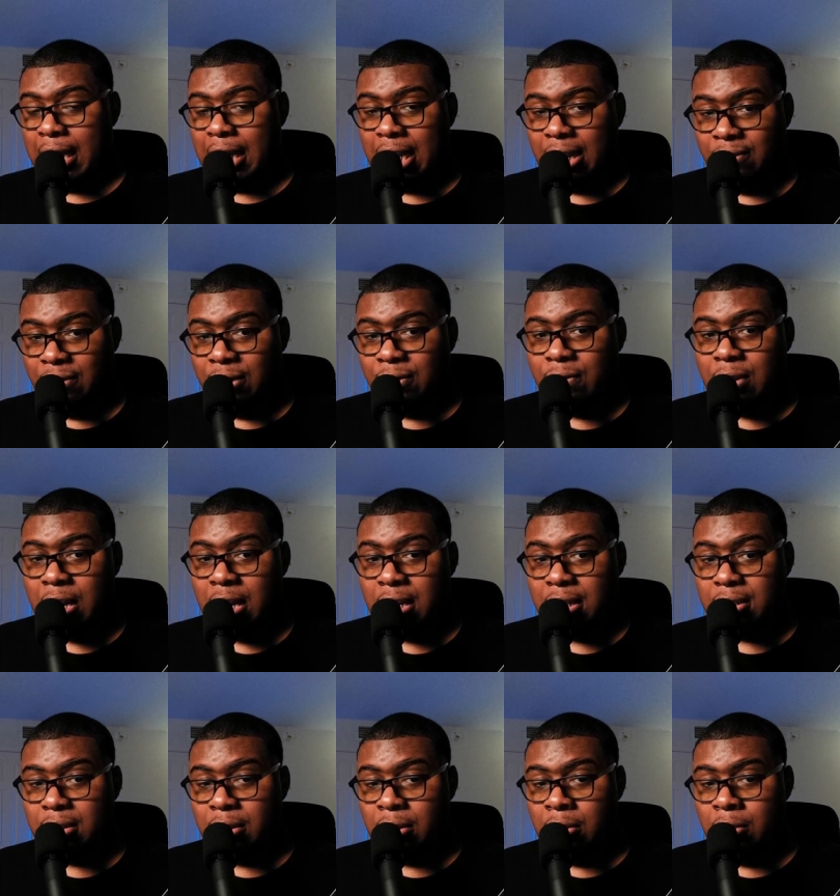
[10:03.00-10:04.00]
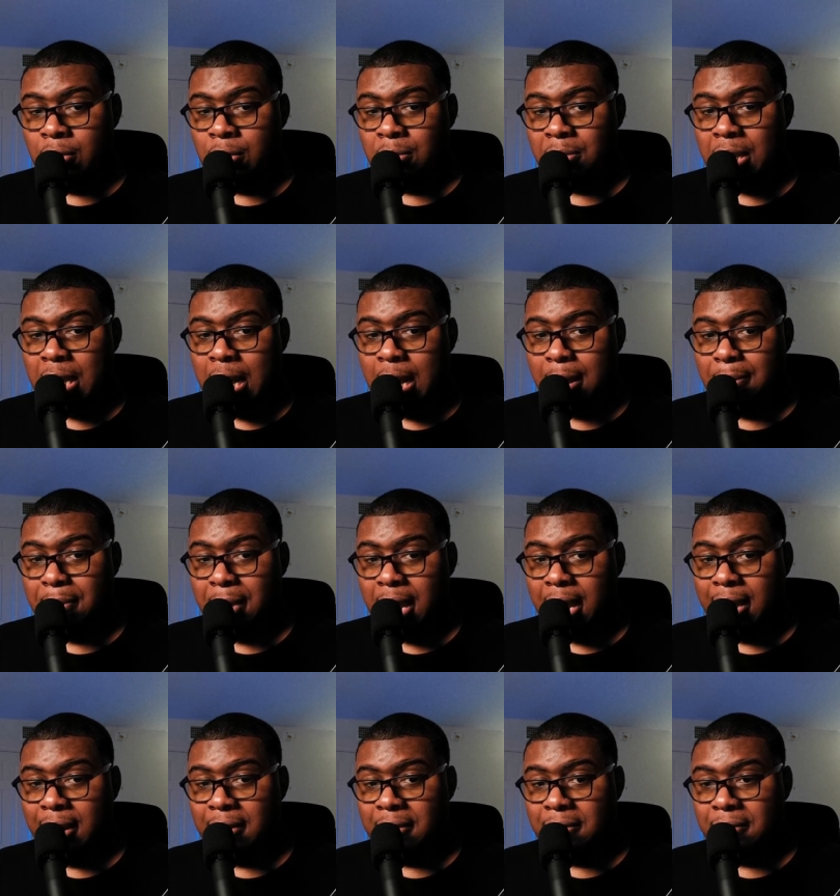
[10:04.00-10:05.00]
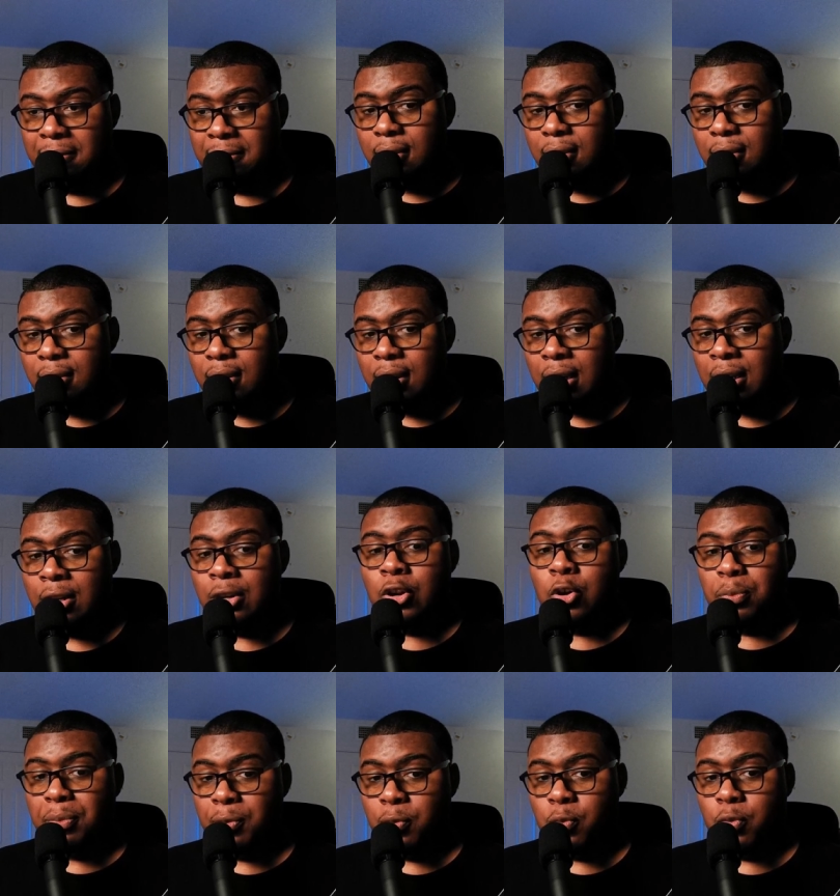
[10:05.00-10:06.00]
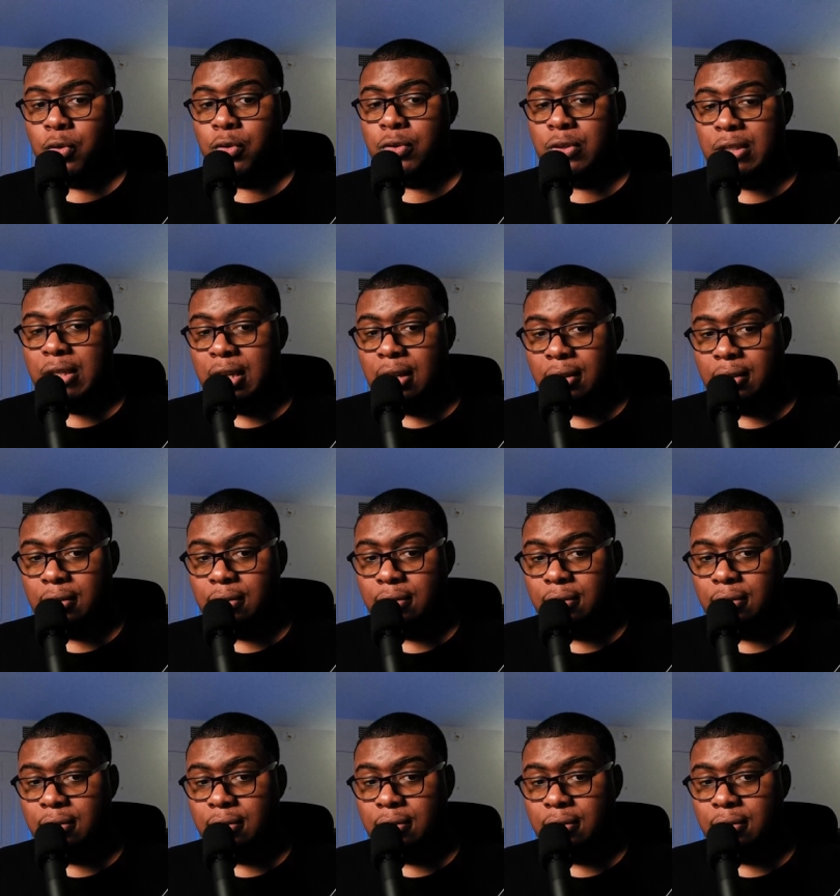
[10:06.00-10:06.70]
level of con um, combat in an open world setting.